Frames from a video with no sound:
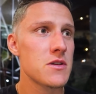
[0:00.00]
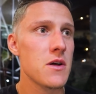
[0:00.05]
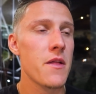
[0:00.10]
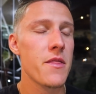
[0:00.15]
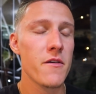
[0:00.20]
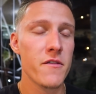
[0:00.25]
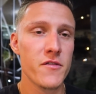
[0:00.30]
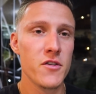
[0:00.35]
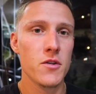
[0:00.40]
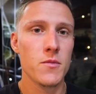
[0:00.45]

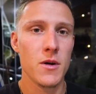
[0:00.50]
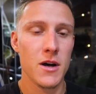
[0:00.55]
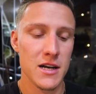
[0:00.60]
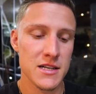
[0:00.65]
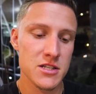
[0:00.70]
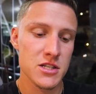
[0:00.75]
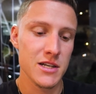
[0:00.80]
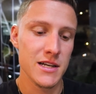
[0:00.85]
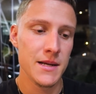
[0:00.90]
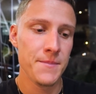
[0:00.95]
the food that
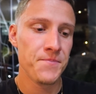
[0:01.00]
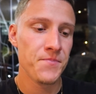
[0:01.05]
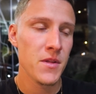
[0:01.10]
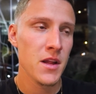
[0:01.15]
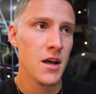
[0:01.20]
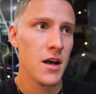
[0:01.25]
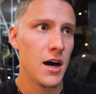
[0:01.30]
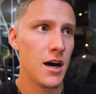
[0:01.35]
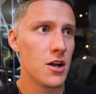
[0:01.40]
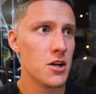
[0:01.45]
I see.
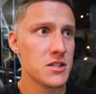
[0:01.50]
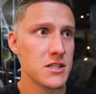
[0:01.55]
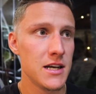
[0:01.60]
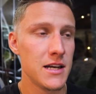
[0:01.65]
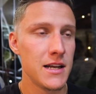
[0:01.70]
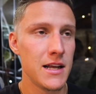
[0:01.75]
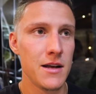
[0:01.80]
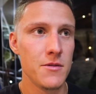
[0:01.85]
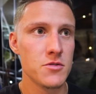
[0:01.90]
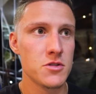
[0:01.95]
I looked at it
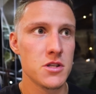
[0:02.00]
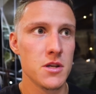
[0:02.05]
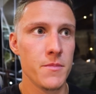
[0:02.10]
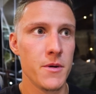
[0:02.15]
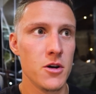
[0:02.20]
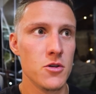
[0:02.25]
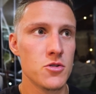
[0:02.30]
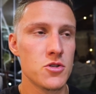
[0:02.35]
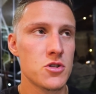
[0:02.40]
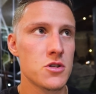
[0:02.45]
and it was the
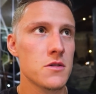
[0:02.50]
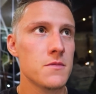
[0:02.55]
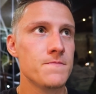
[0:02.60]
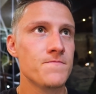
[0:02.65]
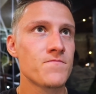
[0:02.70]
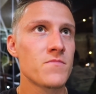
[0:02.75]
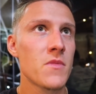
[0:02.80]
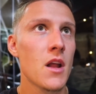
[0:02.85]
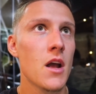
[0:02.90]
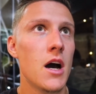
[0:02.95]
most,
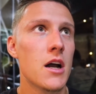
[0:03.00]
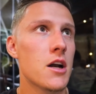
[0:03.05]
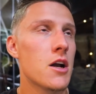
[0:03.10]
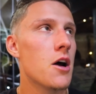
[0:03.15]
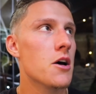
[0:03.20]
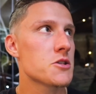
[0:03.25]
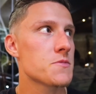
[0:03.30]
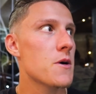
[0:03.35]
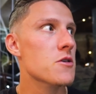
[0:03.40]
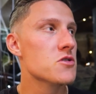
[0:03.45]
I don't
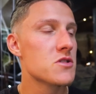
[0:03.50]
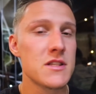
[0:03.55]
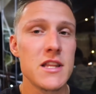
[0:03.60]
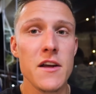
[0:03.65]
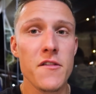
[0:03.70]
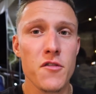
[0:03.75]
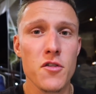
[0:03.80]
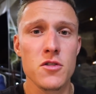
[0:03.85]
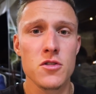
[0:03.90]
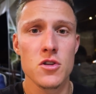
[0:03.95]
know, I suppose
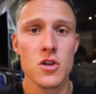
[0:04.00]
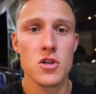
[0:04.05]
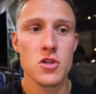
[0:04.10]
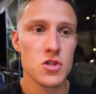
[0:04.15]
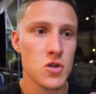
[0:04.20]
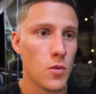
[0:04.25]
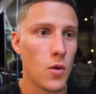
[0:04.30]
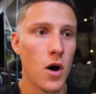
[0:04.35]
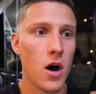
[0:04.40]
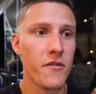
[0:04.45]
different
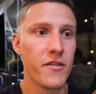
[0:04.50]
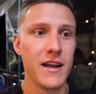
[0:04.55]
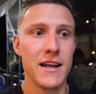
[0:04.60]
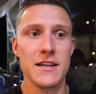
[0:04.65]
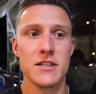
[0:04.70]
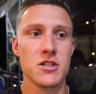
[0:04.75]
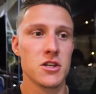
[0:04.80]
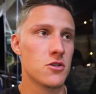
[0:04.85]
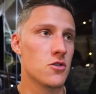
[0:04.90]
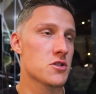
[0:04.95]
to what I've
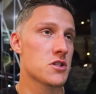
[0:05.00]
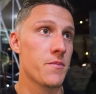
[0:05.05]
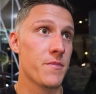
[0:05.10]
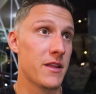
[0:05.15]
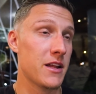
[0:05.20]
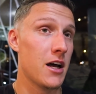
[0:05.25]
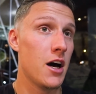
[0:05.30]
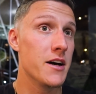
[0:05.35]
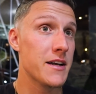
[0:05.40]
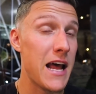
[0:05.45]
eaten or
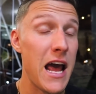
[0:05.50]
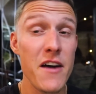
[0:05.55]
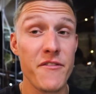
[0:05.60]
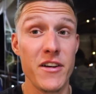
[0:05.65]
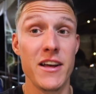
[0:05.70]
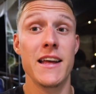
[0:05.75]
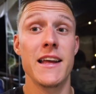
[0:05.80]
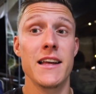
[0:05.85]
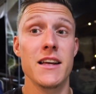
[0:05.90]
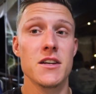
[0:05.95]
something I'd
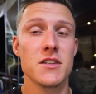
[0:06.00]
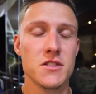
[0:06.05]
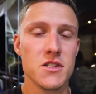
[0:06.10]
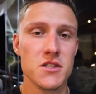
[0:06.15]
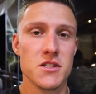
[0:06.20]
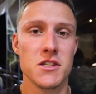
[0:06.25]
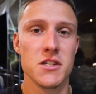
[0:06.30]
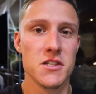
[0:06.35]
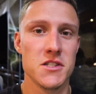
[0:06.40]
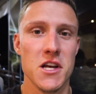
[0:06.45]
ever eat as
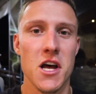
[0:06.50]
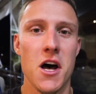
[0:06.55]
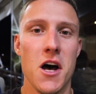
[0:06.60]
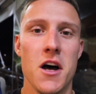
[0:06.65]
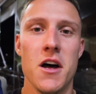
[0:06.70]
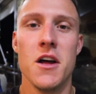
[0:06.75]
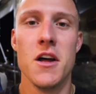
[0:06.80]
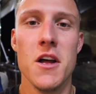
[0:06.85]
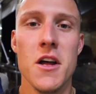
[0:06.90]
a dessert.